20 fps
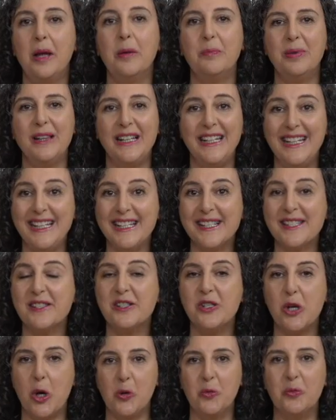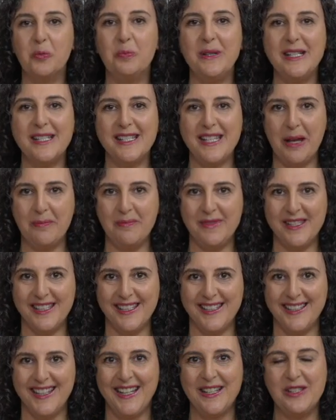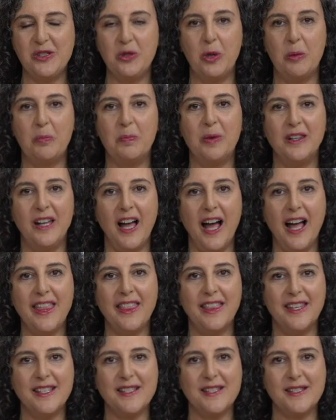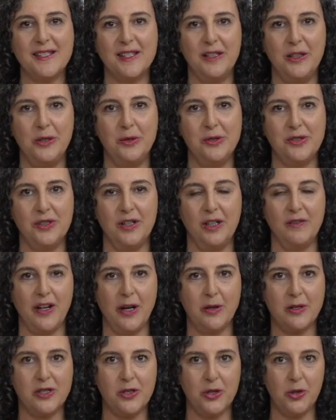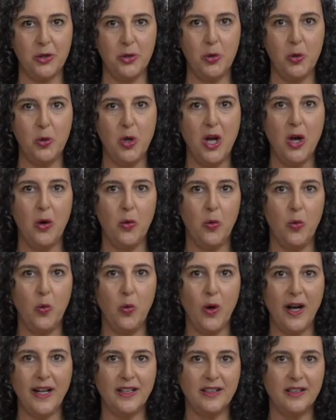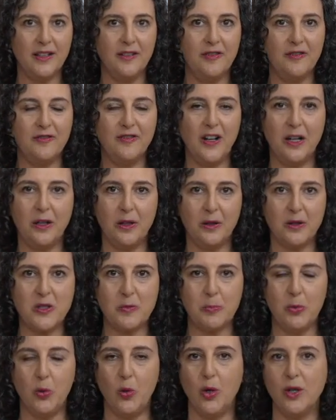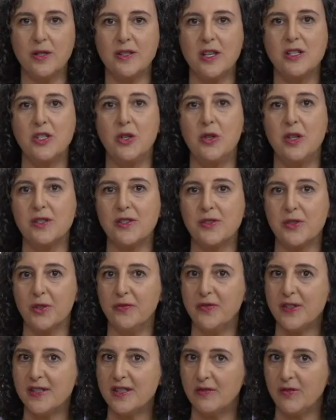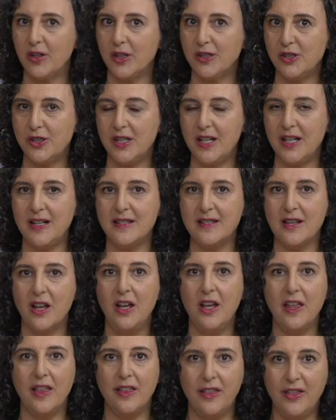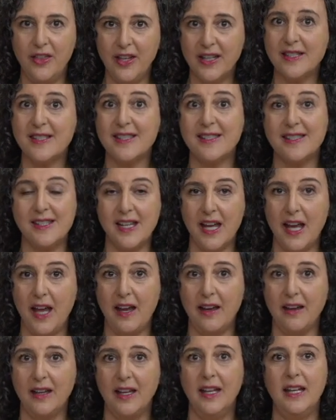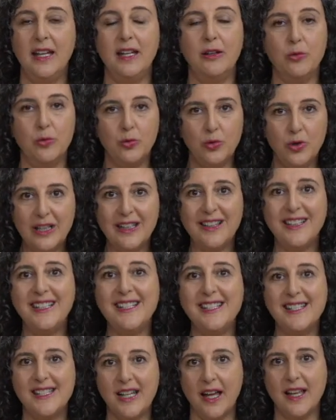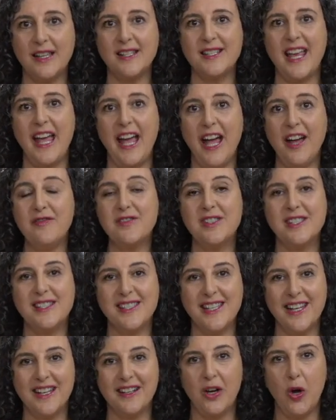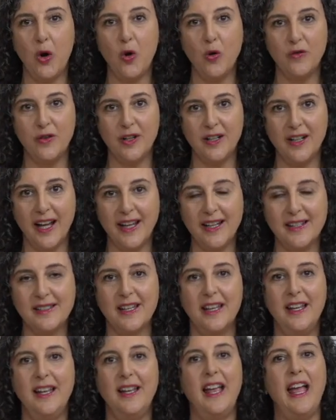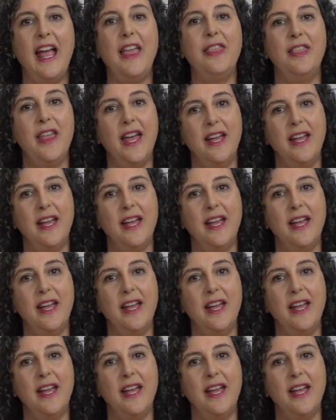Please don't be tempted to apply this solution of our 2 white fungal spores to the surface of our cheese this day. It really does have to sit overnight and